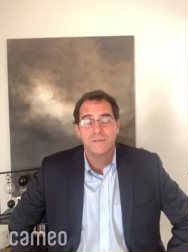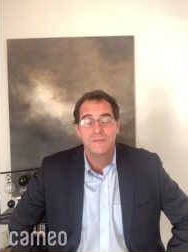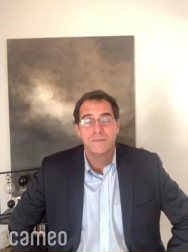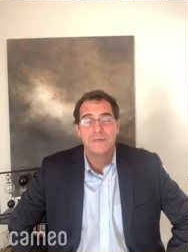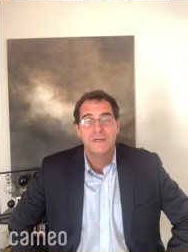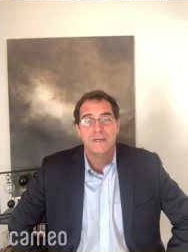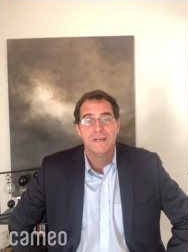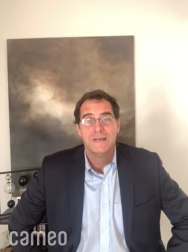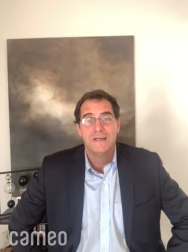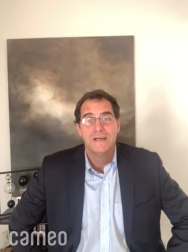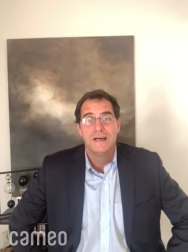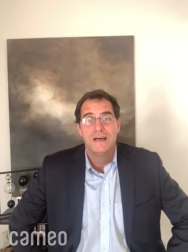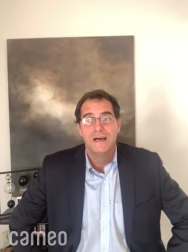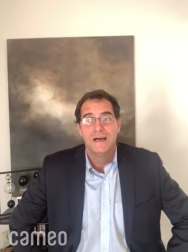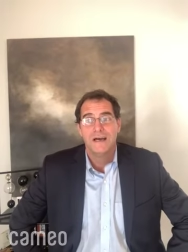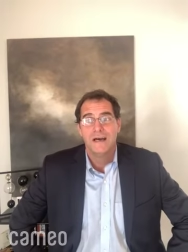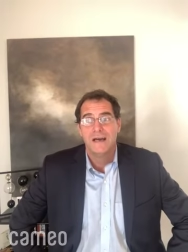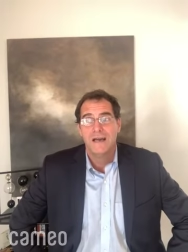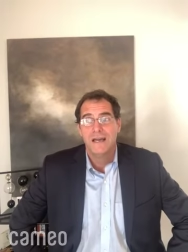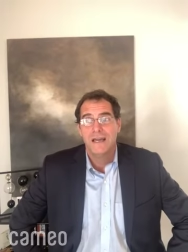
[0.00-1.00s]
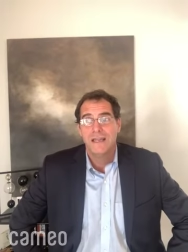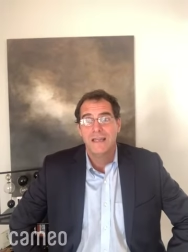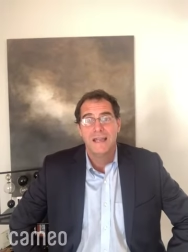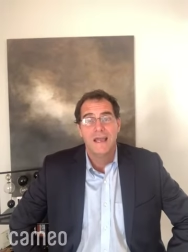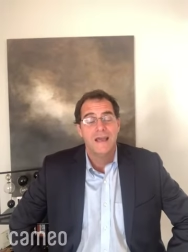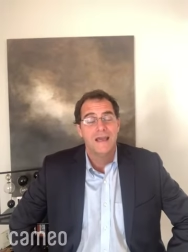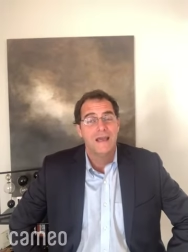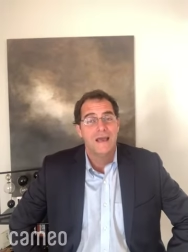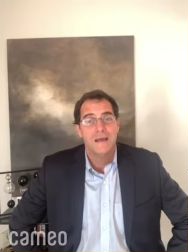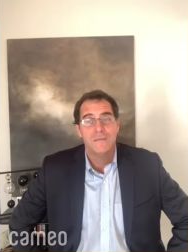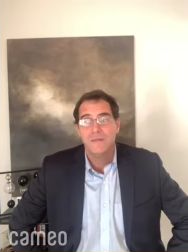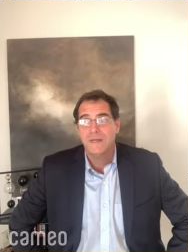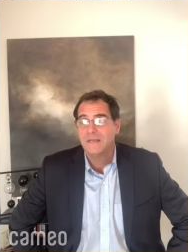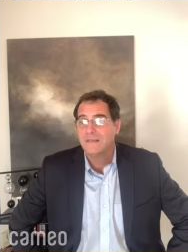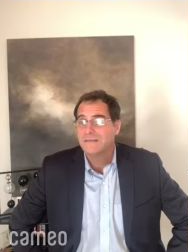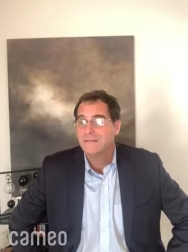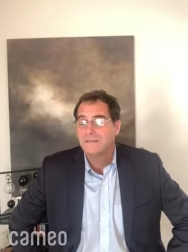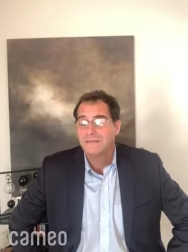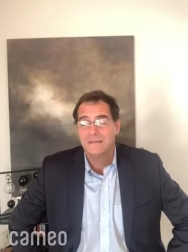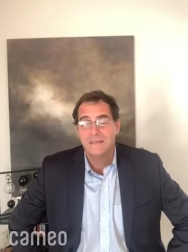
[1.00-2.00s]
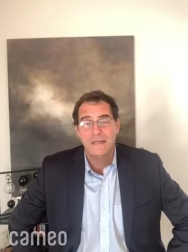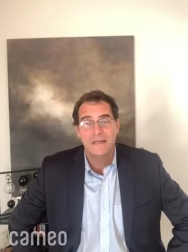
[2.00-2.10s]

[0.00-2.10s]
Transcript: you. Uh, and eh, I mean,